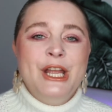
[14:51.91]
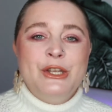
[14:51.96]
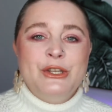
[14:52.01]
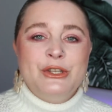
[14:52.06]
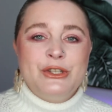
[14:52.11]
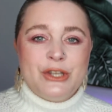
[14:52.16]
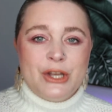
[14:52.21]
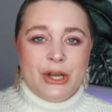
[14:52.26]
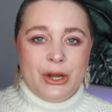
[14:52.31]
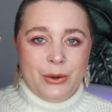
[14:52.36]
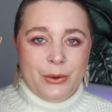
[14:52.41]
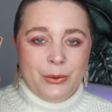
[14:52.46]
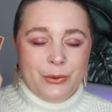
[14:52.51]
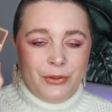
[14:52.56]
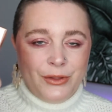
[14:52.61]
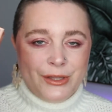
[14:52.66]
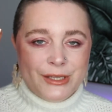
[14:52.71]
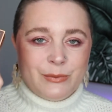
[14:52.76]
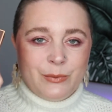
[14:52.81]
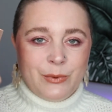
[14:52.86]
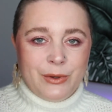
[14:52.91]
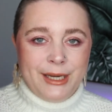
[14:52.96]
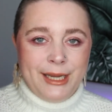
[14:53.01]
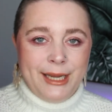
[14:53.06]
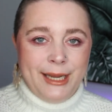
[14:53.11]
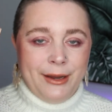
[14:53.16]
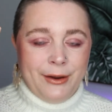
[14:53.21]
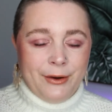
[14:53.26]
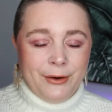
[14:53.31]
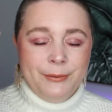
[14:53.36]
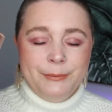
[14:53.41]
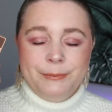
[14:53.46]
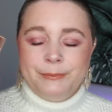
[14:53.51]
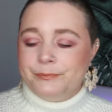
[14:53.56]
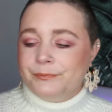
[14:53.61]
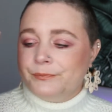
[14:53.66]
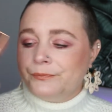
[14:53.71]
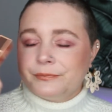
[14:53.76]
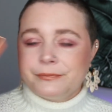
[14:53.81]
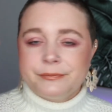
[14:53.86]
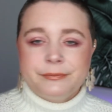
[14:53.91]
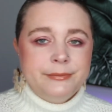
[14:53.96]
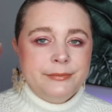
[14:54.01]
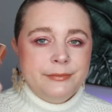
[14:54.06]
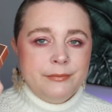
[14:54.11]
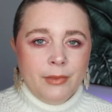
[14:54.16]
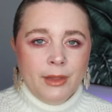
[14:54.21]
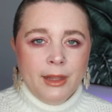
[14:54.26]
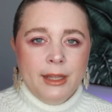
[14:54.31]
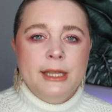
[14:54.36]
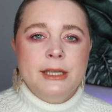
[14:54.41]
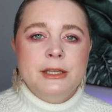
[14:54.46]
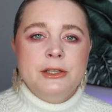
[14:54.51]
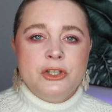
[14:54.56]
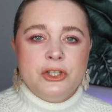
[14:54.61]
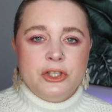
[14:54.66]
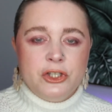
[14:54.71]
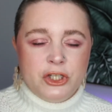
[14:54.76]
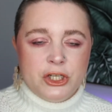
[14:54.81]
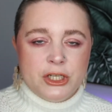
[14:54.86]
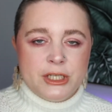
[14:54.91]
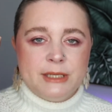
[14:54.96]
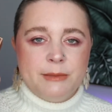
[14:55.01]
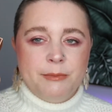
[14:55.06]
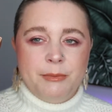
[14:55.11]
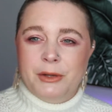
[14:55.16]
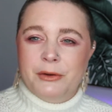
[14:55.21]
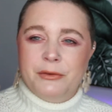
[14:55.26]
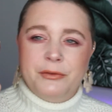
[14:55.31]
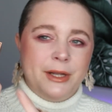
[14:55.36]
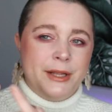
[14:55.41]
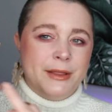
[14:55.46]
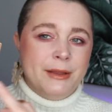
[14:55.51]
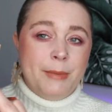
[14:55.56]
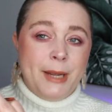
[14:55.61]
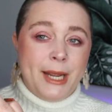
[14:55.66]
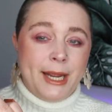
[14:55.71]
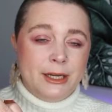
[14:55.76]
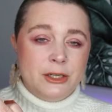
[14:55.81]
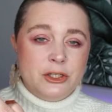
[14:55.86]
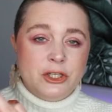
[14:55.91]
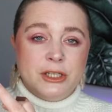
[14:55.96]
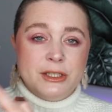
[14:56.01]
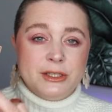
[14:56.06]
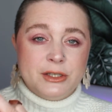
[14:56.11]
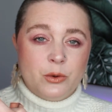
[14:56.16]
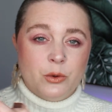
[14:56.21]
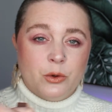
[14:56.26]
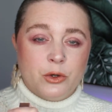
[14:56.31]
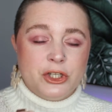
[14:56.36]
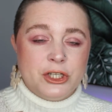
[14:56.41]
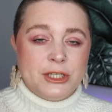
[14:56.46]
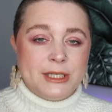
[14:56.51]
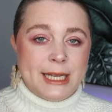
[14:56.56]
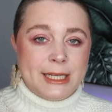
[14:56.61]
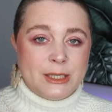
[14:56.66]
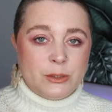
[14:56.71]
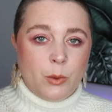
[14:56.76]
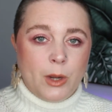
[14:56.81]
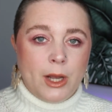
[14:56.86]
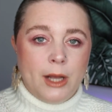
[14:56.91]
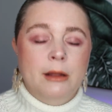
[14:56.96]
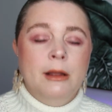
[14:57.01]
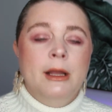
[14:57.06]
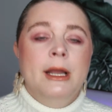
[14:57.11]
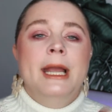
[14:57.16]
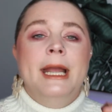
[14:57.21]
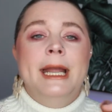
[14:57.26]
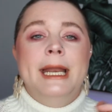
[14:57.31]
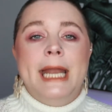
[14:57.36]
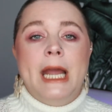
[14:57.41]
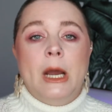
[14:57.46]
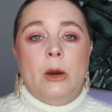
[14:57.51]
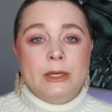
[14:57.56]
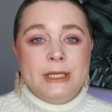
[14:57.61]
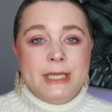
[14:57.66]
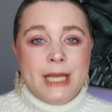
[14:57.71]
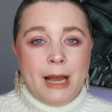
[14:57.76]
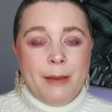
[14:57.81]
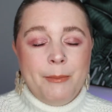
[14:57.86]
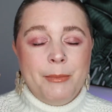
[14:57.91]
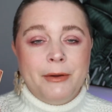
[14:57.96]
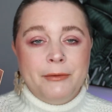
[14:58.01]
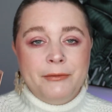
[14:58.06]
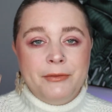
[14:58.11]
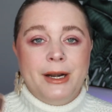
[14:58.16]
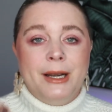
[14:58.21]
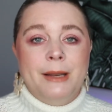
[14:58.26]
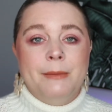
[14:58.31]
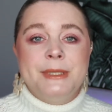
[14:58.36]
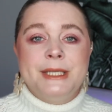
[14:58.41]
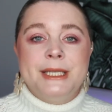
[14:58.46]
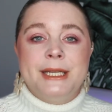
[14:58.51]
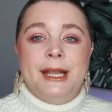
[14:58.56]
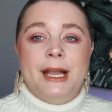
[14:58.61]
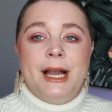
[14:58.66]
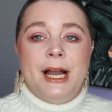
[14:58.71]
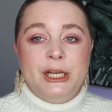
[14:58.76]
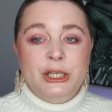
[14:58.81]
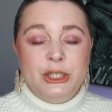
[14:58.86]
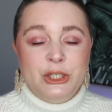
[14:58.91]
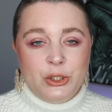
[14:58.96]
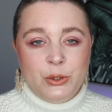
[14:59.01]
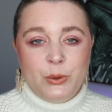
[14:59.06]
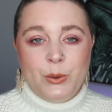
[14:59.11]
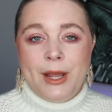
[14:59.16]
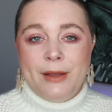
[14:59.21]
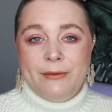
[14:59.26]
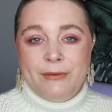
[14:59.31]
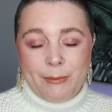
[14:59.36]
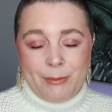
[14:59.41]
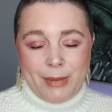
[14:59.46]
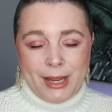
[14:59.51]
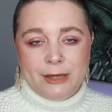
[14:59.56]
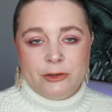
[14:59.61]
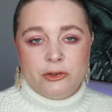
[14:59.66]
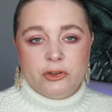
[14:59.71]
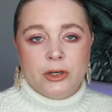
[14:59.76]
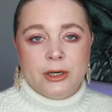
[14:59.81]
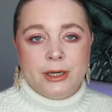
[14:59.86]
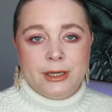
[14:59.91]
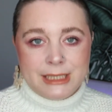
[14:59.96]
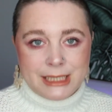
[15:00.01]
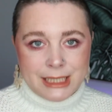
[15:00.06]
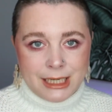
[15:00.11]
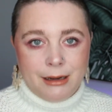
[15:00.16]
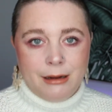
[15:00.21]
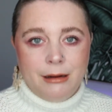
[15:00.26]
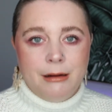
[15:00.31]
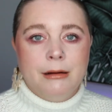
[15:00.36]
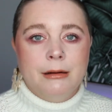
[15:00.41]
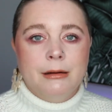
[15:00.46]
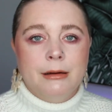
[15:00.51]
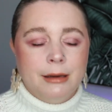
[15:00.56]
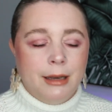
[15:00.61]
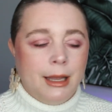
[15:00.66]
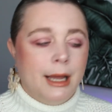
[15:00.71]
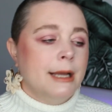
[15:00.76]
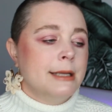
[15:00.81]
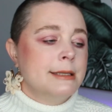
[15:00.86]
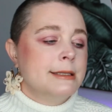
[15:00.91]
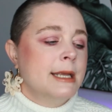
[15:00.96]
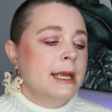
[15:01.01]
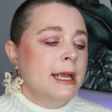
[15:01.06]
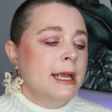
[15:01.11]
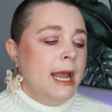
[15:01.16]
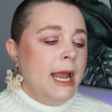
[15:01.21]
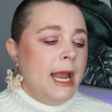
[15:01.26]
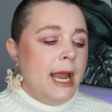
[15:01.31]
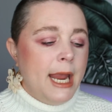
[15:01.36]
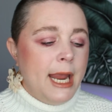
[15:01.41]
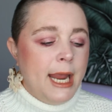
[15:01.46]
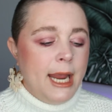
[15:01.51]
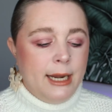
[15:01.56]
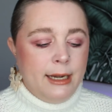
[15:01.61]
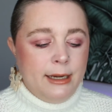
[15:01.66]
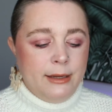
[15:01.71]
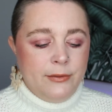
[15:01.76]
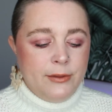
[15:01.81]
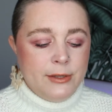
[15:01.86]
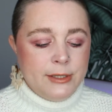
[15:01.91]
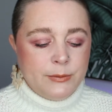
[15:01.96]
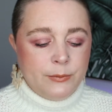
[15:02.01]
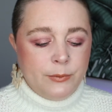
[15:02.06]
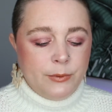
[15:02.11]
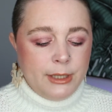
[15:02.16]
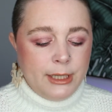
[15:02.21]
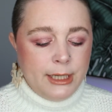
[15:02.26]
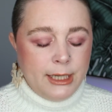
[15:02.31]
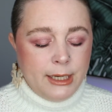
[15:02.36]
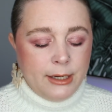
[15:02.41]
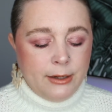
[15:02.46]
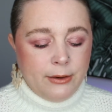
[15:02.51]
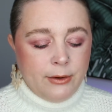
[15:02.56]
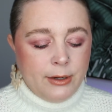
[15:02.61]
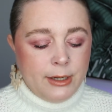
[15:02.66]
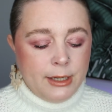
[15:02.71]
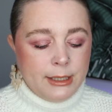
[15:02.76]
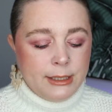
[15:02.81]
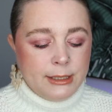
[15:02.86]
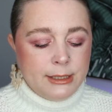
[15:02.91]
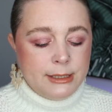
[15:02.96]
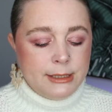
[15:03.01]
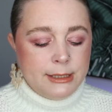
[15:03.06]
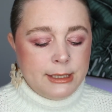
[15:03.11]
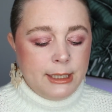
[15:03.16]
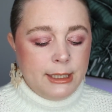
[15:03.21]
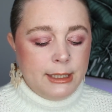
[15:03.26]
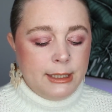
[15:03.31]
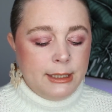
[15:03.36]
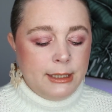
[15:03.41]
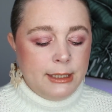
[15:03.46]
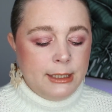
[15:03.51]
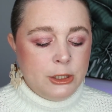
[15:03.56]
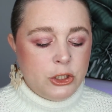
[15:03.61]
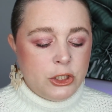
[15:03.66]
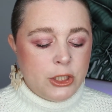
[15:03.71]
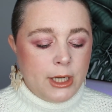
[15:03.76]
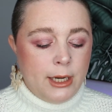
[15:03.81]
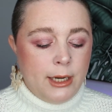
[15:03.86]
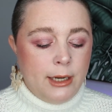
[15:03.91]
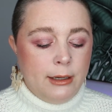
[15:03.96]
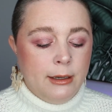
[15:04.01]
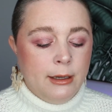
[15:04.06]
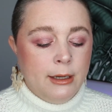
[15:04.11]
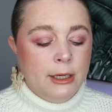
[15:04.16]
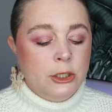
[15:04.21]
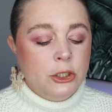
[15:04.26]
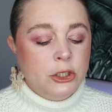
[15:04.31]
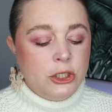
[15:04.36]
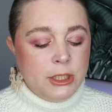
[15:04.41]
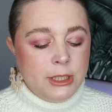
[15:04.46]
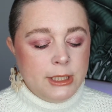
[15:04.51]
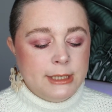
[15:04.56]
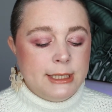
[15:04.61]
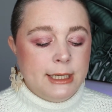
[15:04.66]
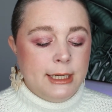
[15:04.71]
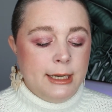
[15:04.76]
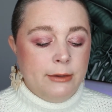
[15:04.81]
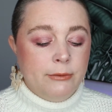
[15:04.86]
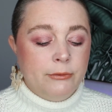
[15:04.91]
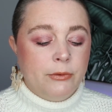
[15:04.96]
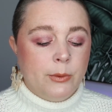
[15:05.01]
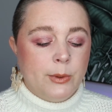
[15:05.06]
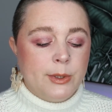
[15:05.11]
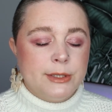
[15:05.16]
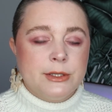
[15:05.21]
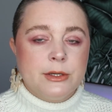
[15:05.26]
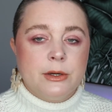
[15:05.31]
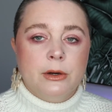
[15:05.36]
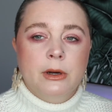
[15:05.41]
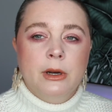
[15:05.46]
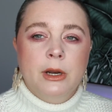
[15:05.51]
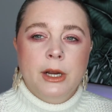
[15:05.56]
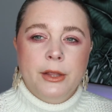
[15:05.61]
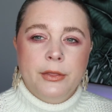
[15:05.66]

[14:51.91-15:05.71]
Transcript: So this one here is just beautiful, and the packaging is gorgeous as well. Now, on top of the lipstick, I do have a Patrick Ta gloss, and this one here is in the shade She's an Influencer.